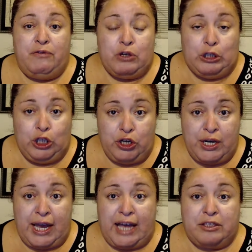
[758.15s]
you look
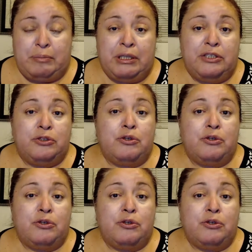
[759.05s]
at the political